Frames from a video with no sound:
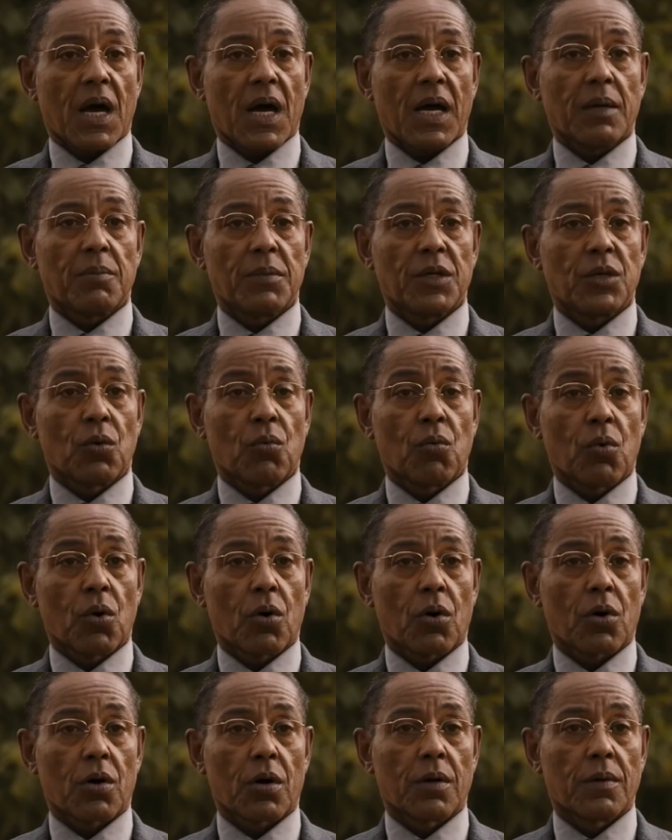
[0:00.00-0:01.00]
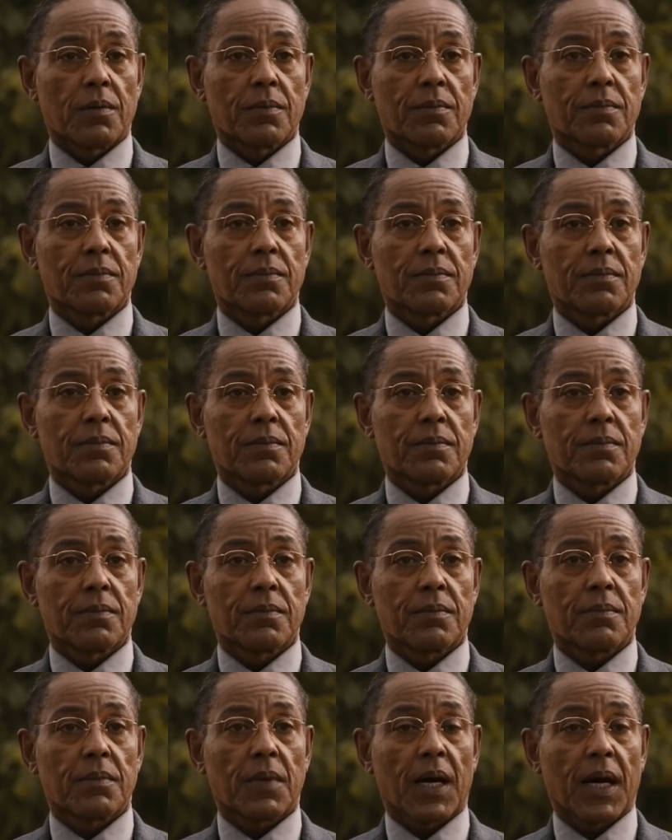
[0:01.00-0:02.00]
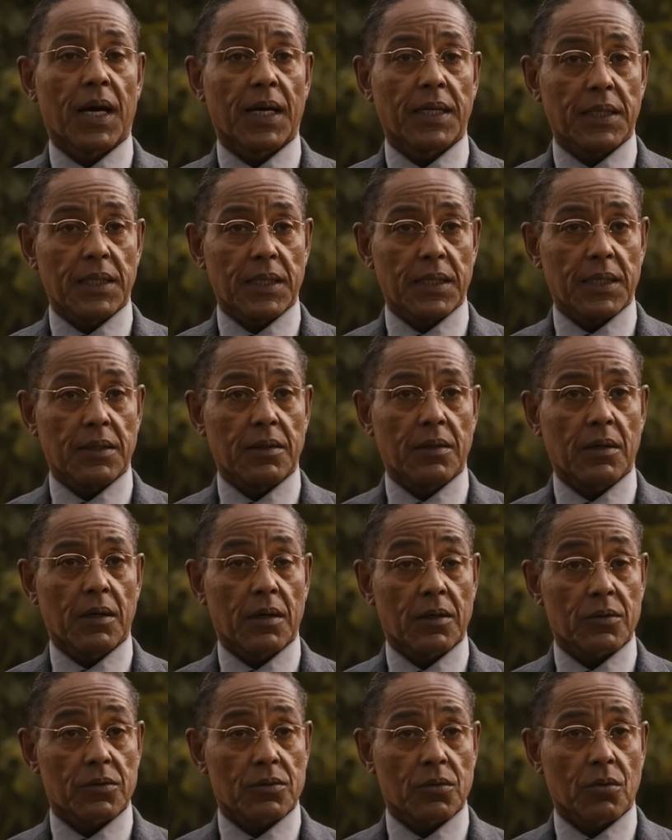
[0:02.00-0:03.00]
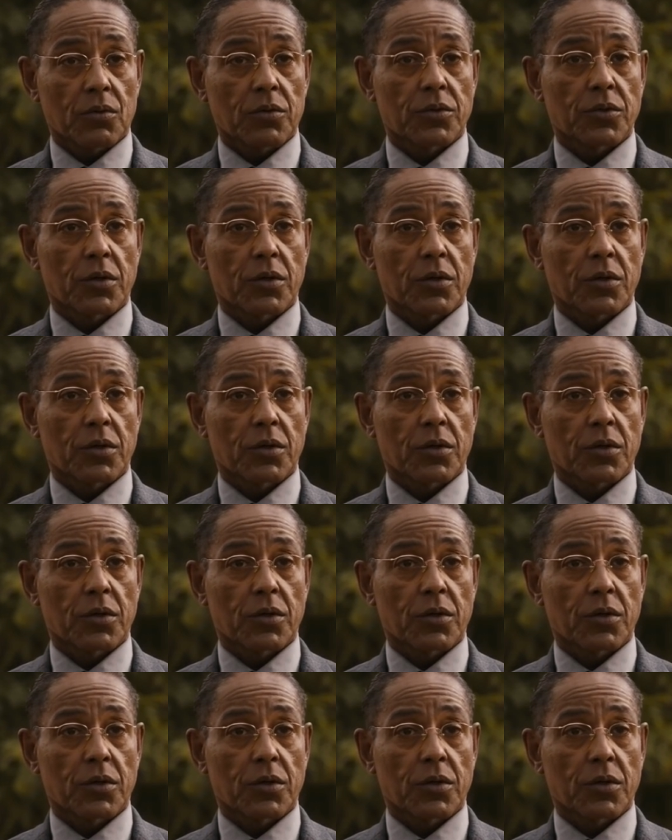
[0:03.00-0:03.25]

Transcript: the street, gets beat up, gets stabbed, and then finds himself